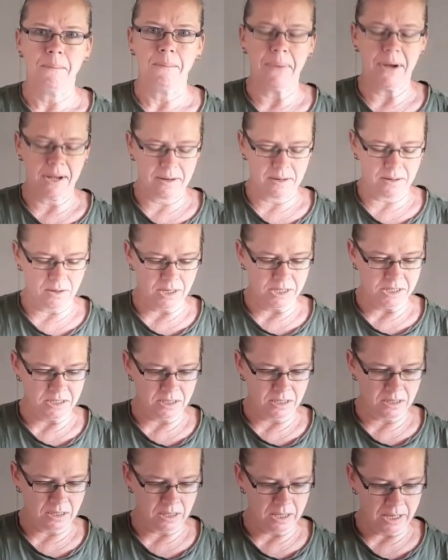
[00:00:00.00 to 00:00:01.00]
but I
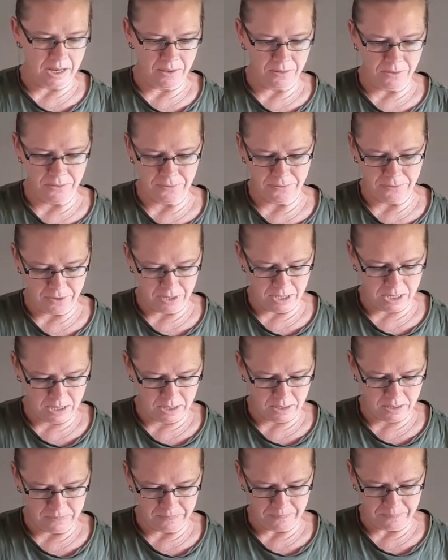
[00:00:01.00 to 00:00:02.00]
did allow
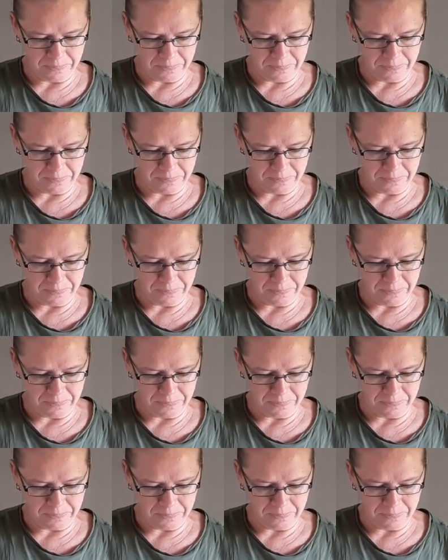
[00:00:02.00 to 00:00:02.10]
3